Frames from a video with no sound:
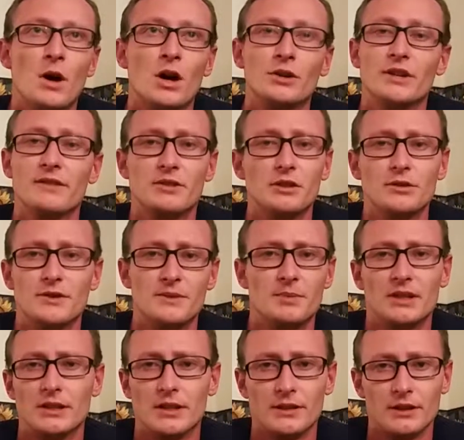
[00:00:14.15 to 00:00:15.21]
All you have to do is
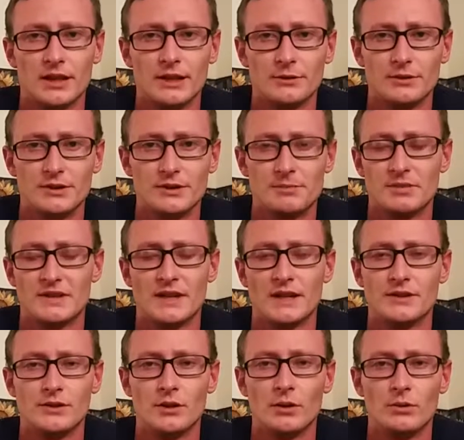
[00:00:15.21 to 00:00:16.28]
speak another language
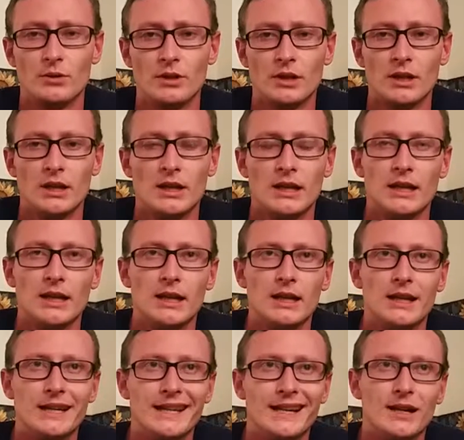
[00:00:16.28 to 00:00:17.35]
besides your own.
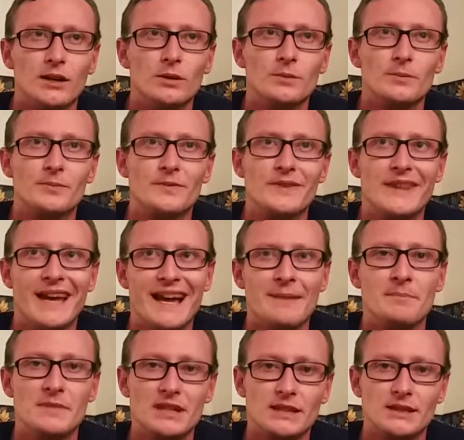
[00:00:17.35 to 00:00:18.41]
Now,
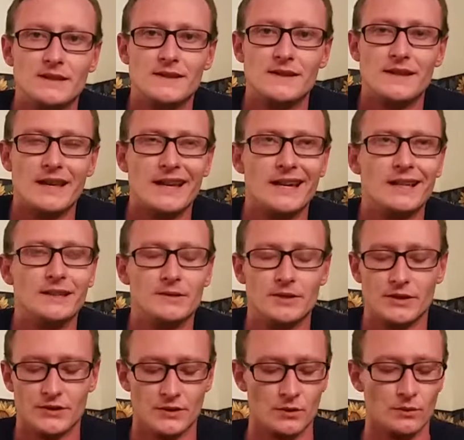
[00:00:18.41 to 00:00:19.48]
that means that
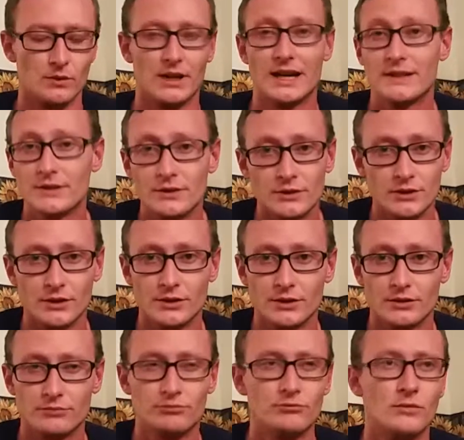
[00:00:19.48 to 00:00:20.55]
there's no
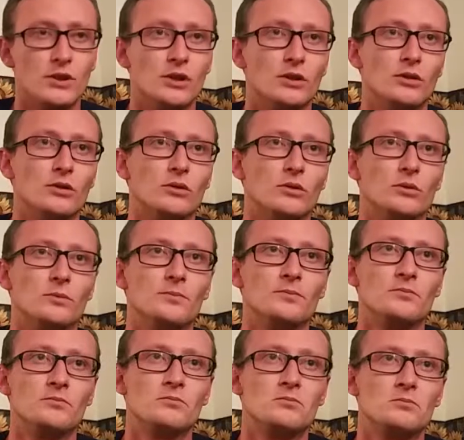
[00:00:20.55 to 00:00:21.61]
licensure, no
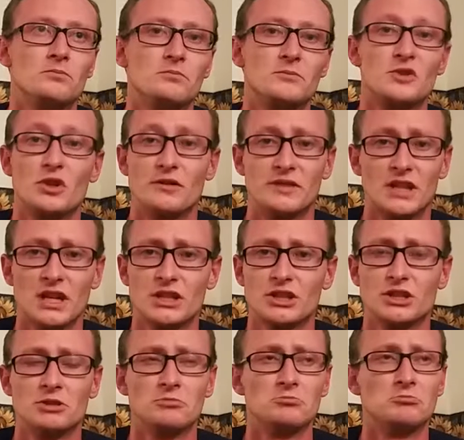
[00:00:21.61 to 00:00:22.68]

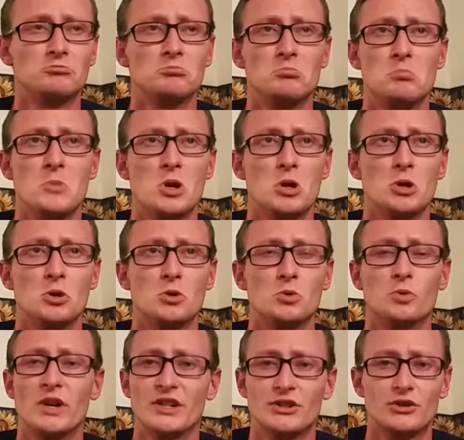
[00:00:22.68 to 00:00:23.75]
certification,
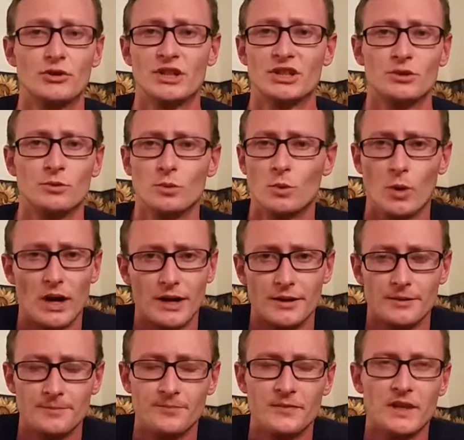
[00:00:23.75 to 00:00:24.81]
no registration required.